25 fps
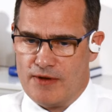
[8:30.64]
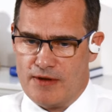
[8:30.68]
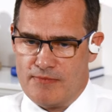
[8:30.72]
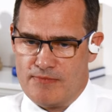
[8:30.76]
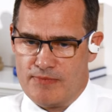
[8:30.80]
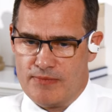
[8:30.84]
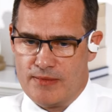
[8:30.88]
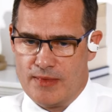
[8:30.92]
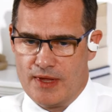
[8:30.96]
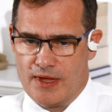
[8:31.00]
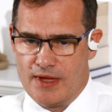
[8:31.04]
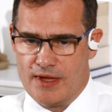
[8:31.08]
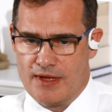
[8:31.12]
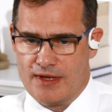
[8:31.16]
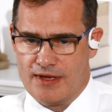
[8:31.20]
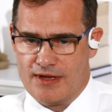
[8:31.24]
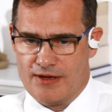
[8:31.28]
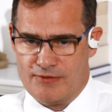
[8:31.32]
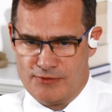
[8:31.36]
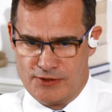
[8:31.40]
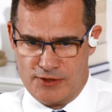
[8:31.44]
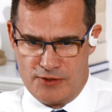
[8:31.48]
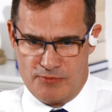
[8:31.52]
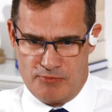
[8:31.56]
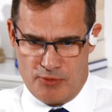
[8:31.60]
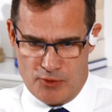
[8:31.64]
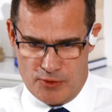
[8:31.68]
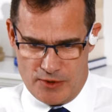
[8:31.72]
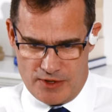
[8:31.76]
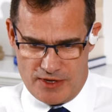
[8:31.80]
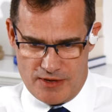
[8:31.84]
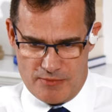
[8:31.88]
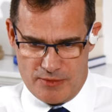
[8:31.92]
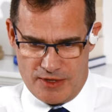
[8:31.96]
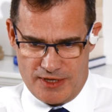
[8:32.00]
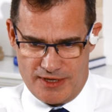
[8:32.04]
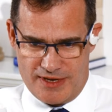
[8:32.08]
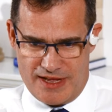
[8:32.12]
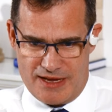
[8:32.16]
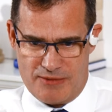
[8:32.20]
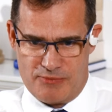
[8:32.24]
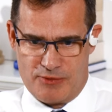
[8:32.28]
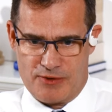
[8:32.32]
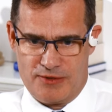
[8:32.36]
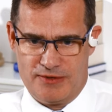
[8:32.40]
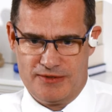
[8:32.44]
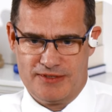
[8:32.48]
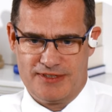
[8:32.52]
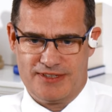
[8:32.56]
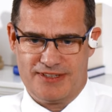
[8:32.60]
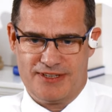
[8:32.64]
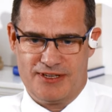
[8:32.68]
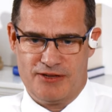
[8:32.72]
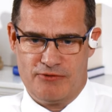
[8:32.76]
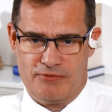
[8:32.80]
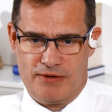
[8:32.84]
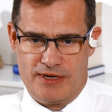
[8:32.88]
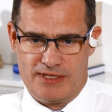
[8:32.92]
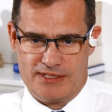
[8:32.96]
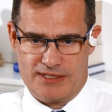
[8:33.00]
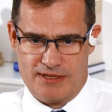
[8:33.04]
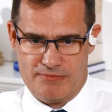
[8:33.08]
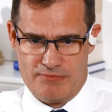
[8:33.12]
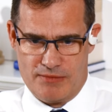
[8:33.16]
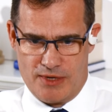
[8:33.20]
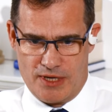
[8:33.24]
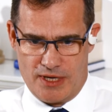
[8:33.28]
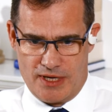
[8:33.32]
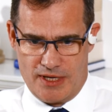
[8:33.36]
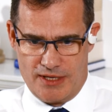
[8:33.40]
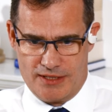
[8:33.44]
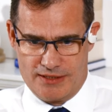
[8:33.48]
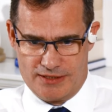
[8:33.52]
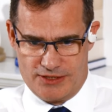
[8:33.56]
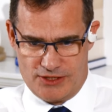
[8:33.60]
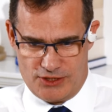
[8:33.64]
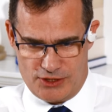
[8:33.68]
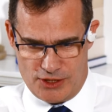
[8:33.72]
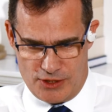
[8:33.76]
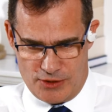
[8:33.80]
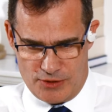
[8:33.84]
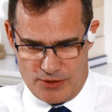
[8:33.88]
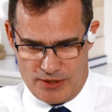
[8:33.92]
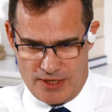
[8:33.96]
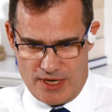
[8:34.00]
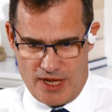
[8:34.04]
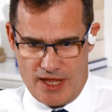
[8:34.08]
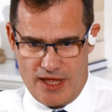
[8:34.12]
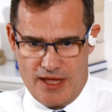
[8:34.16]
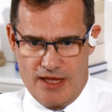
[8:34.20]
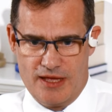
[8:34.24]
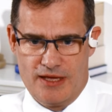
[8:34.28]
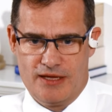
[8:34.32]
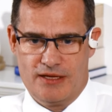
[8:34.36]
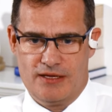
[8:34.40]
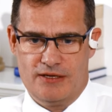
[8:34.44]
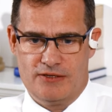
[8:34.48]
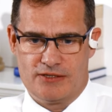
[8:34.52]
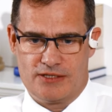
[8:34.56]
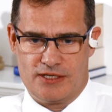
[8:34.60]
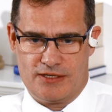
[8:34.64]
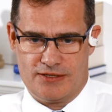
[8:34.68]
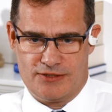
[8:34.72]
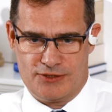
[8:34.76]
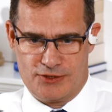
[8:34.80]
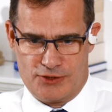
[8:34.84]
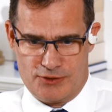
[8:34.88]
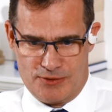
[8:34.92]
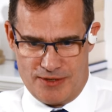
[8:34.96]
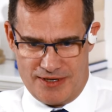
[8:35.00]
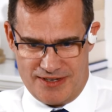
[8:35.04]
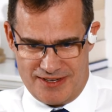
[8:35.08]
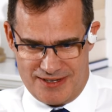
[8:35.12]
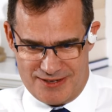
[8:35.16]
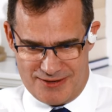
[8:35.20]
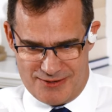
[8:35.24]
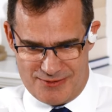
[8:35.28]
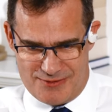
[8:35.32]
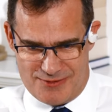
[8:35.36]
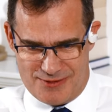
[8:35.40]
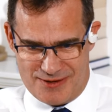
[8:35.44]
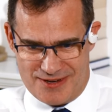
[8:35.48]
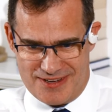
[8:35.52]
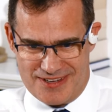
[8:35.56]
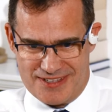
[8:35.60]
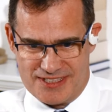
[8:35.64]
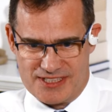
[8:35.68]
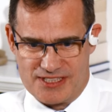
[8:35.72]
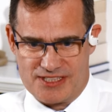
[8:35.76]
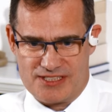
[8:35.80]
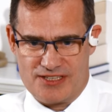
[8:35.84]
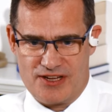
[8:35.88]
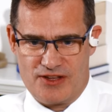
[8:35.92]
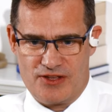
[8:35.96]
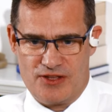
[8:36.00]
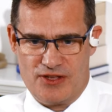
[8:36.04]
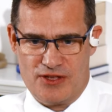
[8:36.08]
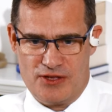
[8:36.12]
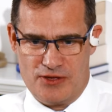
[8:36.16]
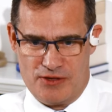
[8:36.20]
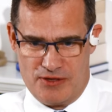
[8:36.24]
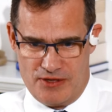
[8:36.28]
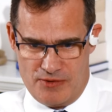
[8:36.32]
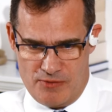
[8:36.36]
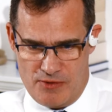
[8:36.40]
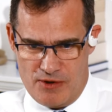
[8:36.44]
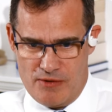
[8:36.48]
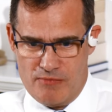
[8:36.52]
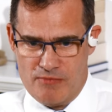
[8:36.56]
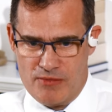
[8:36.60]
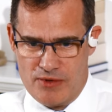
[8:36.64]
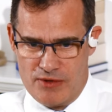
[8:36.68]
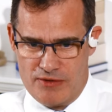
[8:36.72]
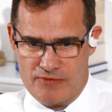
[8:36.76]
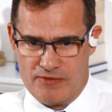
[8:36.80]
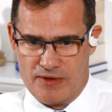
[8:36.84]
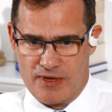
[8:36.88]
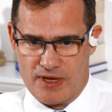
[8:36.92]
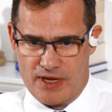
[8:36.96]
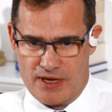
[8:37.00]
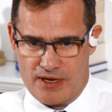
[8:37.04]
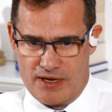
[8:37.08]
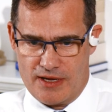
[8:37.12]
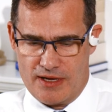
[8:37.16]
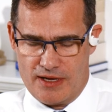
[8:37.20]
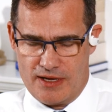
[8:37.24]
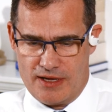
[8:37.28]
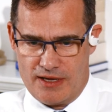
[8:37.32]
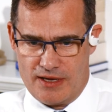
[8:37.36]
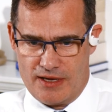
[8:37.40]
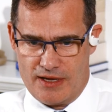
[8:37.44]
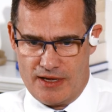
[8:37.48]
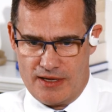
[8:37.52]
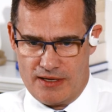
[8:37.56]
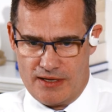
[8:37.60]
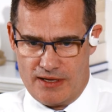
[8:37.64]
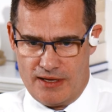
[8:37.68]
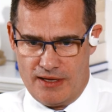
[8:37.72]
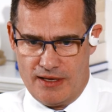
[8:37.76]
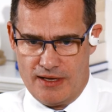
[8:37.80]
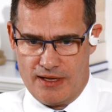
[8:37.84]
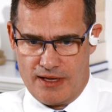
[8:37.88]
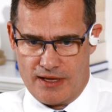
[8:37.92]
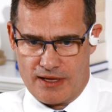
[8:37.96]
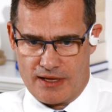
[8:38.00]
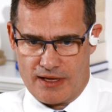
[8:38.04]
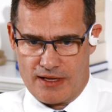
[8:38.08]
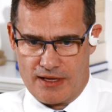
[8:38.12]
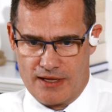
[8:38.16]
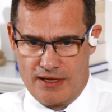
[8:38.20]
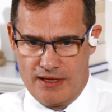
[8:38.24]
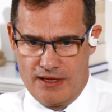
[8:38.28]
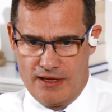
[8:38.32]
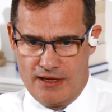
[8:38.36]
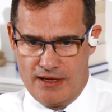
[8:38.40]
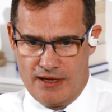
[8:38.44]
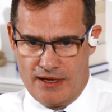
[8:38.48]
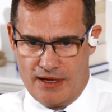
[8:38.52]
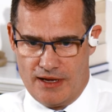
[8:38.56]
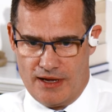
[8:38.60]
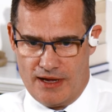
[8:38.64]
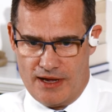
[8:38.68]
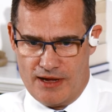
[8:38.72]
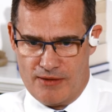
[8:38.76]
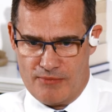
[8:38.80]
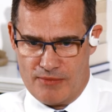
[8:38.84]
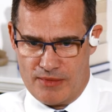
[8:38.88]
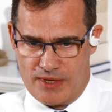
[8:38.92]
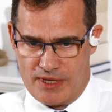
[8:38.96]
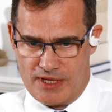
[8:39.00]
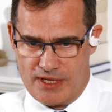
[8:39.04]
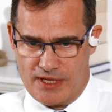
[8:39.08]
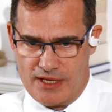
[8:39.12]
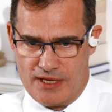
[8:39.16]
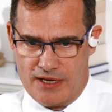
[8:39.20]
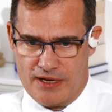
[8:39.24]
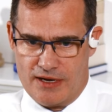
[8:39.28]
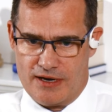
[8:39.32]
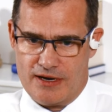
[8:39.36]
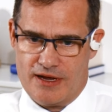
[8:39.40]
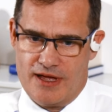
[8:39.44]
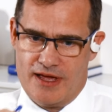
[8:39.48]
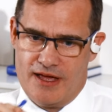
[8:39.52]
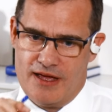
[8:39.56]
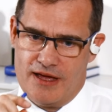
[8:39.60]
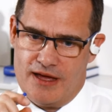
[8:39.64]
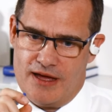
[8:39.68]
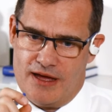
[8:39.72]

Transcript: um, so you bought the company in April, you raised the money in June, you started drilling in August, so you, you are moving at a at a lick um, here.